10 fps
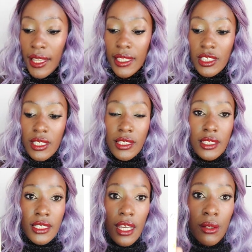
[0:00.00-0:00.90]
And there's a
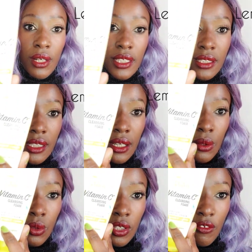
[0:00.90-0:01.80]
star right
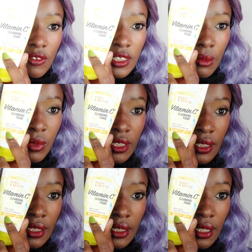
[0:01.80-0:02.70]
here on the
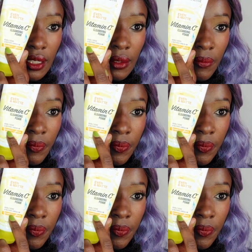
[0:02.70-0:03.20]
vitamin C